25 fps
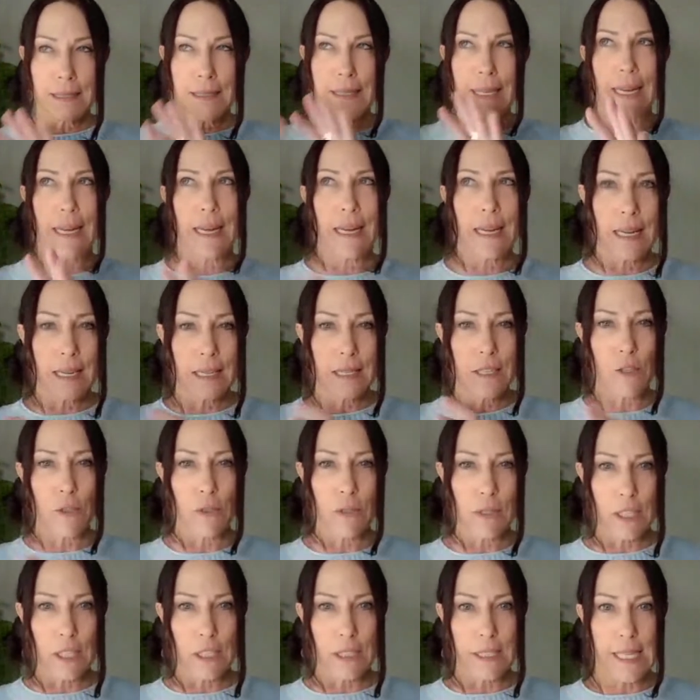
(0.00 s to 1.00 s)
getting into a
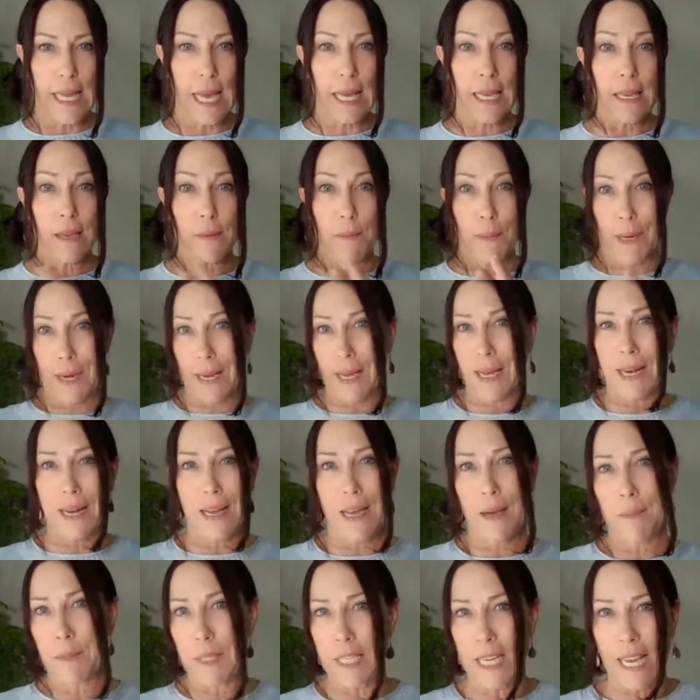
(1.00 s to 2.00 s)
little techie, but I got to
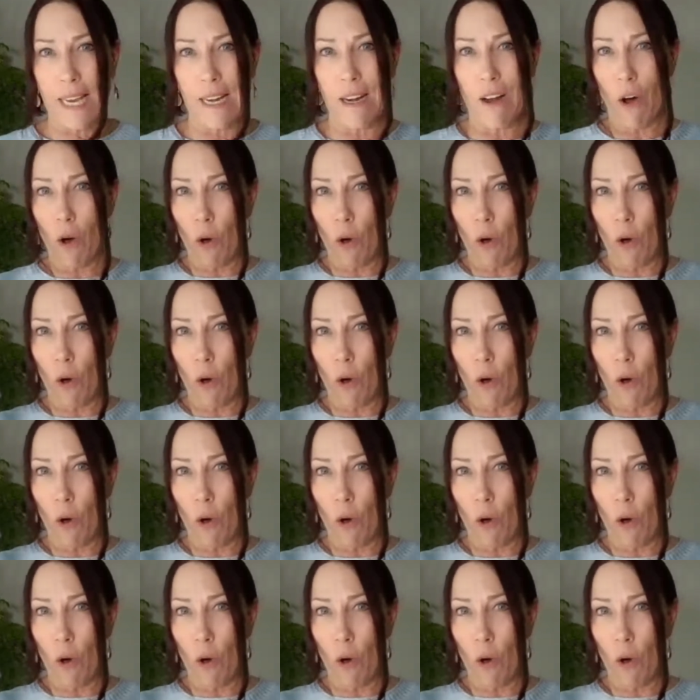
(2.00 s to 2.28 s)
update